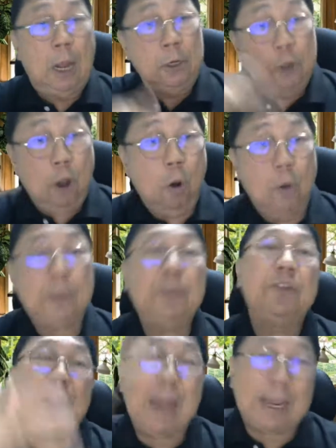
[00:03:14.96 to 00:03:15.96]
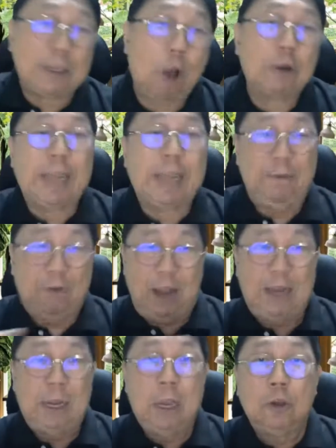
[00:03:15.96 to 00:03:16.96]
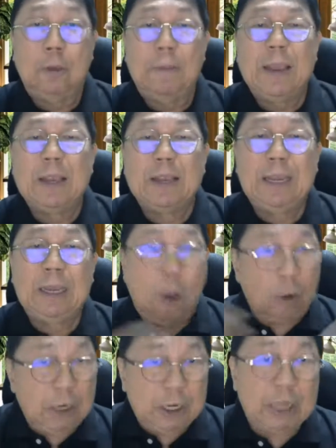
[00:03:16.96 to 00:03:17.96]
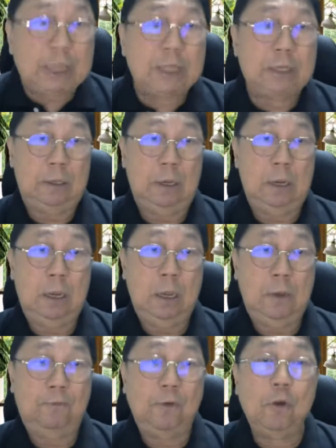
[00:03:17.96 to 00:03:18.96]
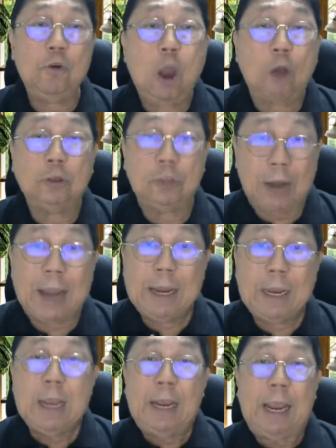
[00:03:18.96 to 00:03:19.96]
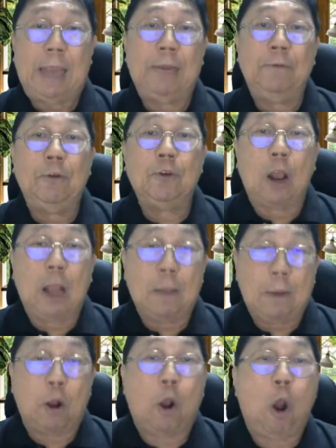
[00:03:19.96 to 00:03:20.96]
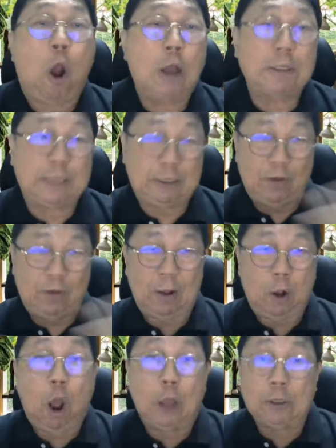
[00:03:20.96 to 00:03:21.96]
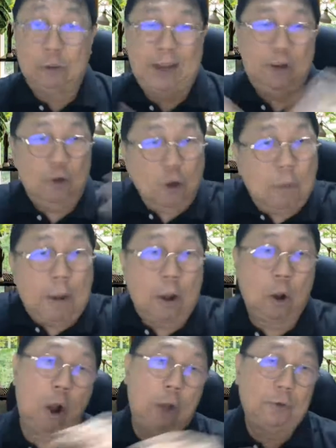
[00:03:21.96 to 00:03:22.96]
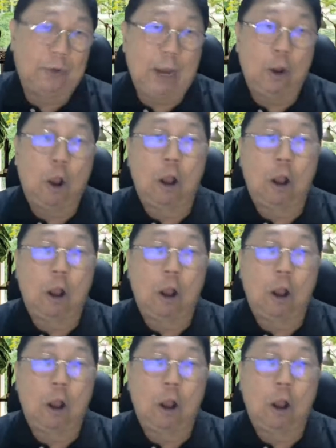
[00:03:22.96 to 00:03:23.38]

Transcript: Do is the next octave, all right? So basically, only these few notes, all right? And if you talk about chords as well, chords, all right? You know about chords, all right?